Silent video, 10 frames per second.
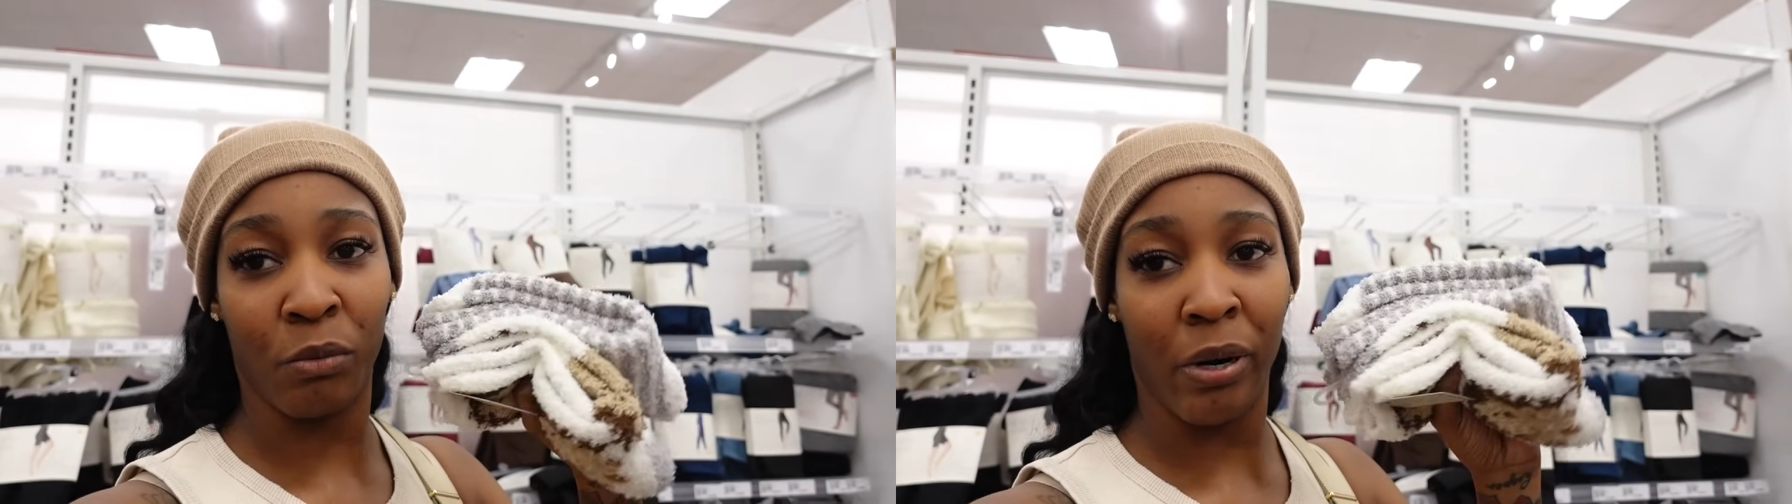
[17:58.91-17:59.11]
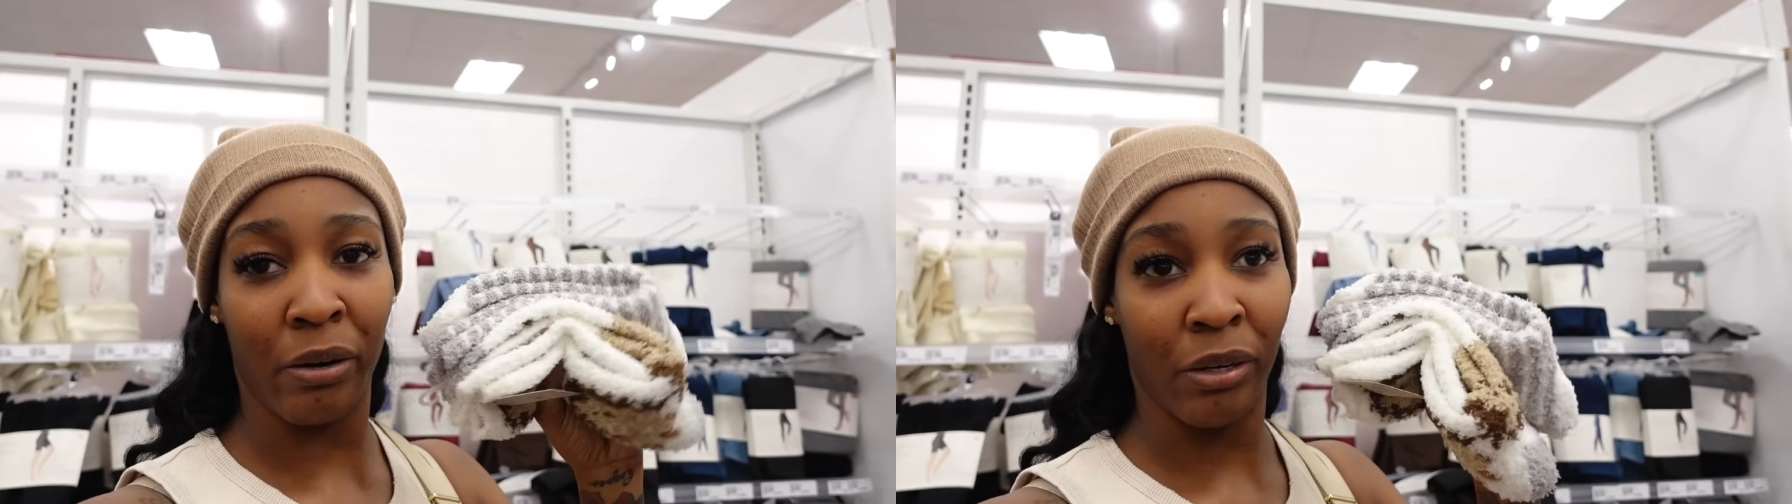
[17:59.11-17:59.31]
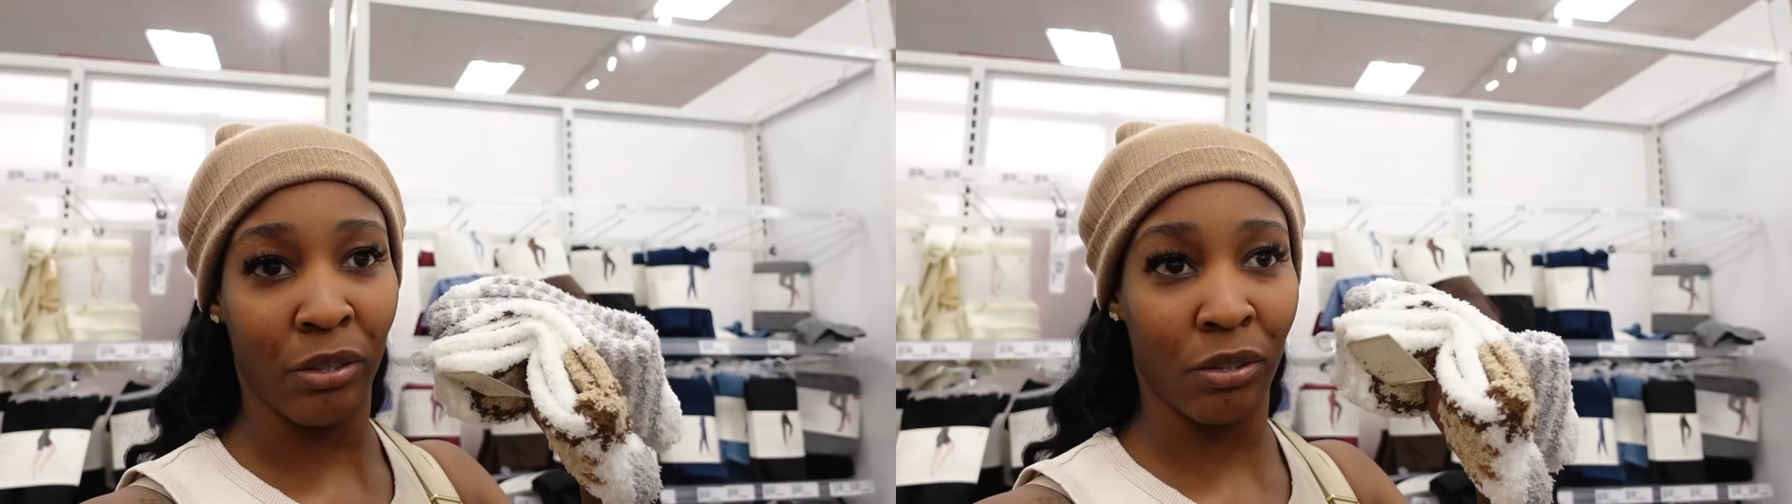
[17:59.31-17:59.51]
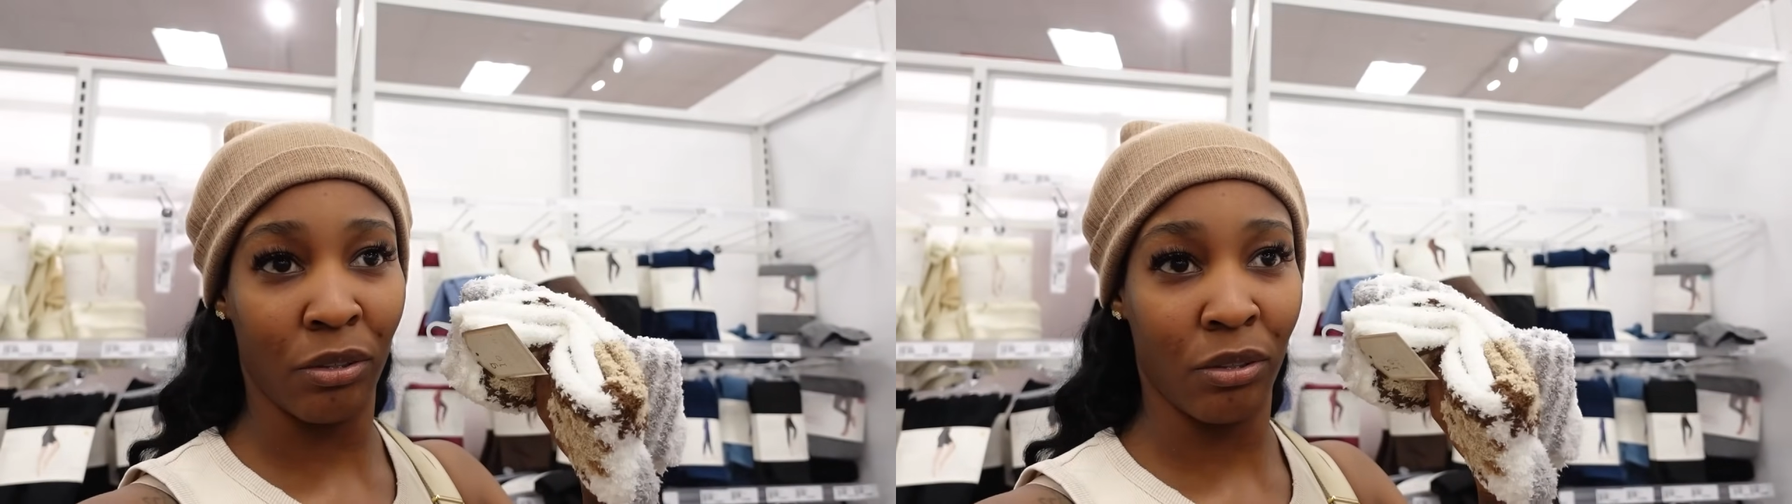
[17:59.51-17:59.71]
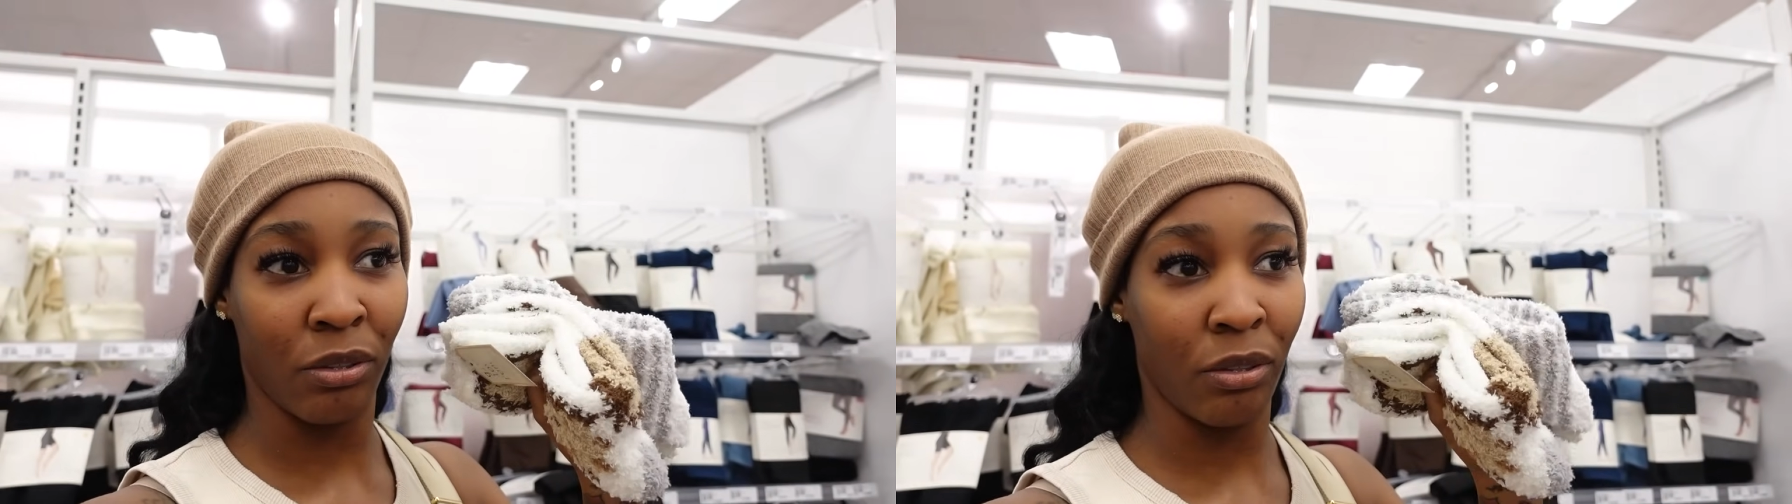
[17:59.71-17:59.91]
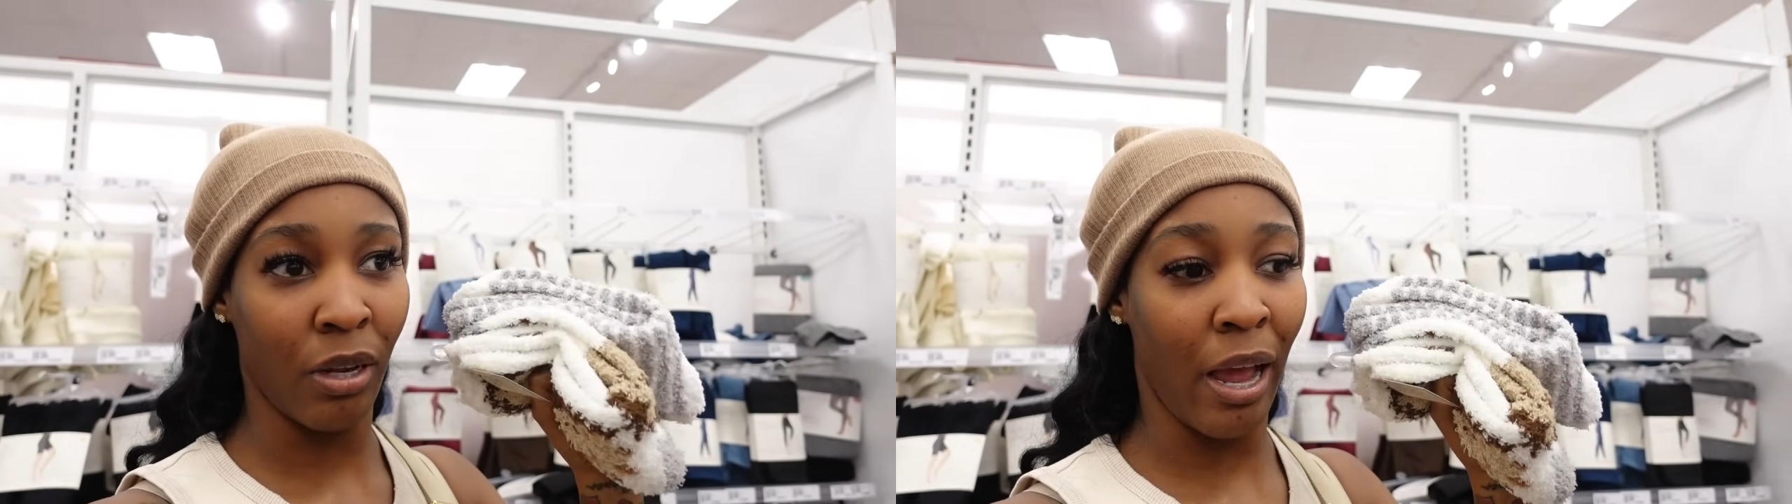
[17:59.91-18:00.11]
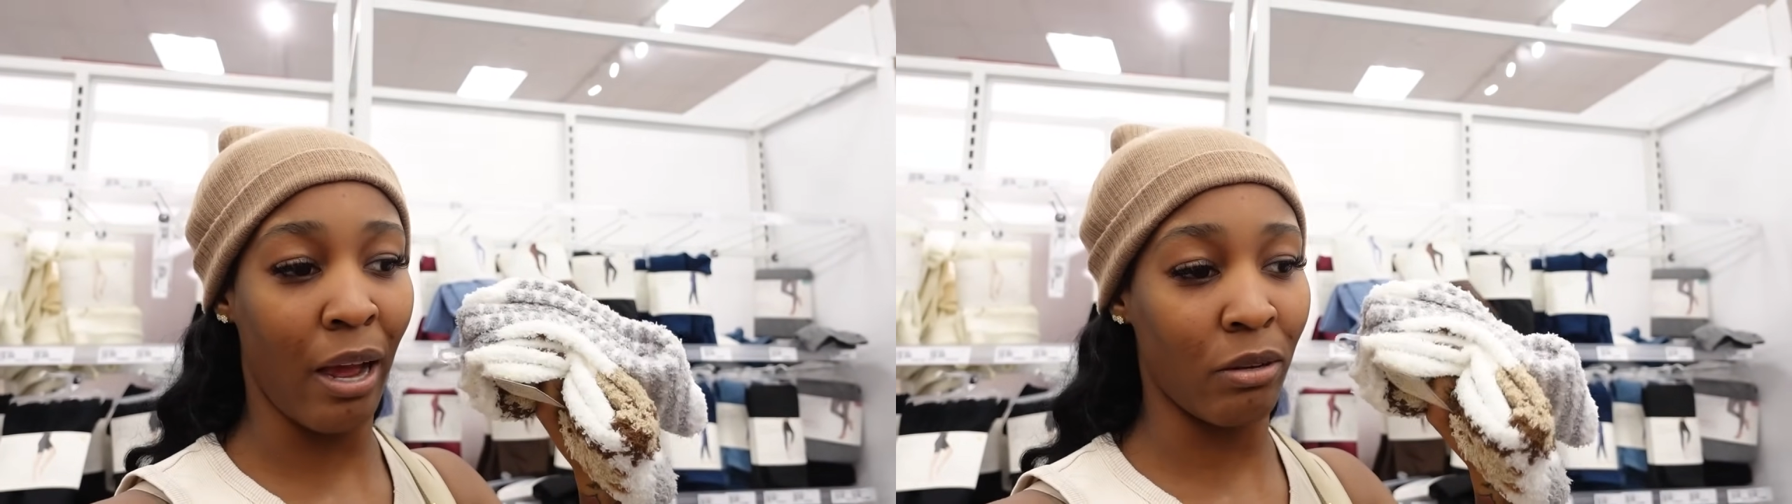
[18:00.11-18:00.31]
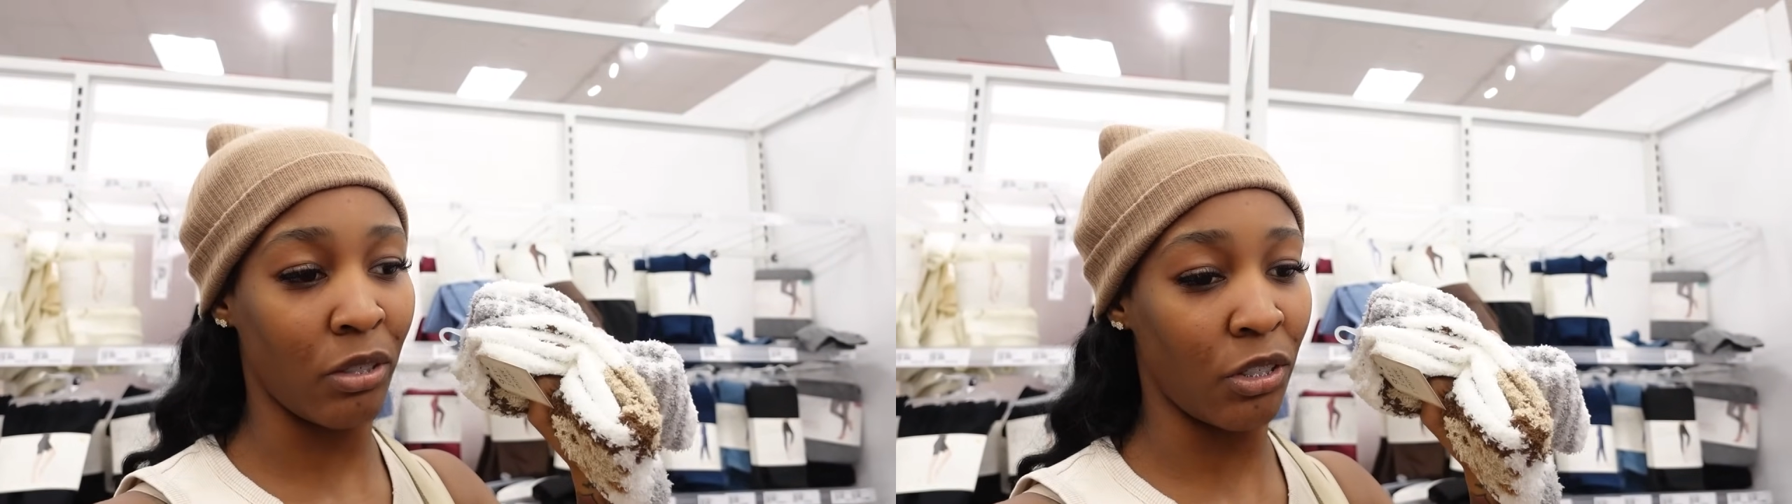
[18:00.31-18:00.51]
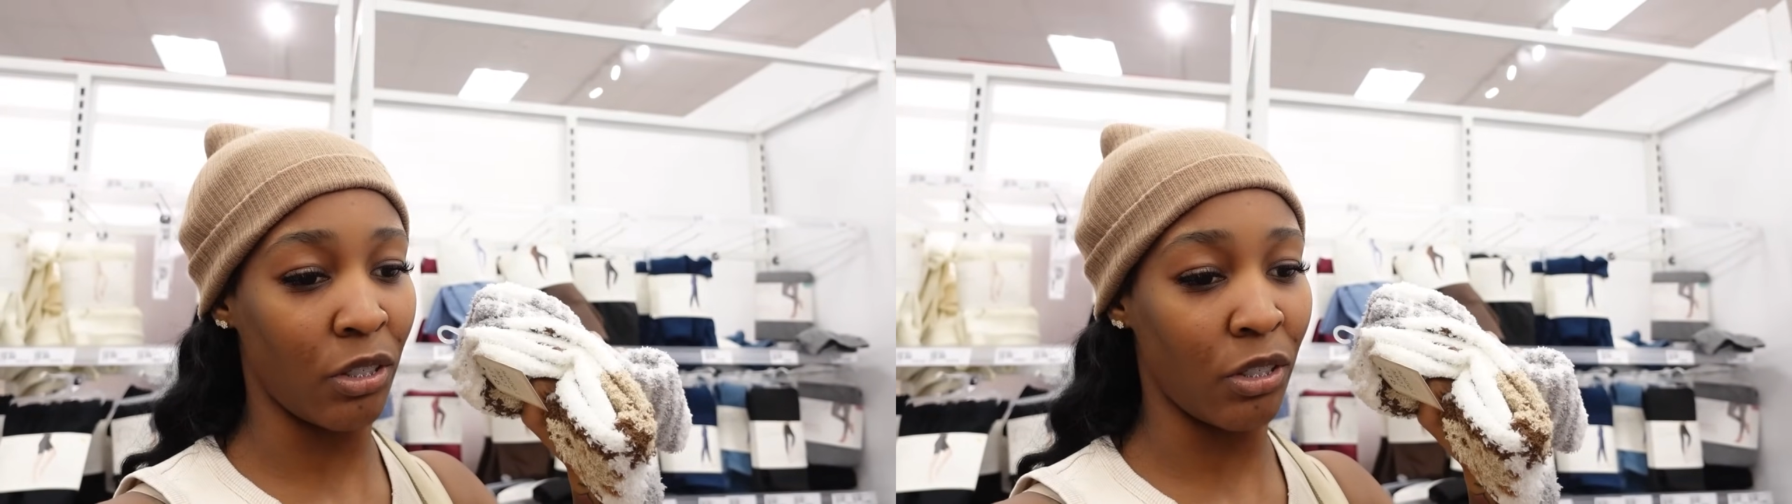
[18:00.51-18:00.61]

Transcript: wearing I just house yours.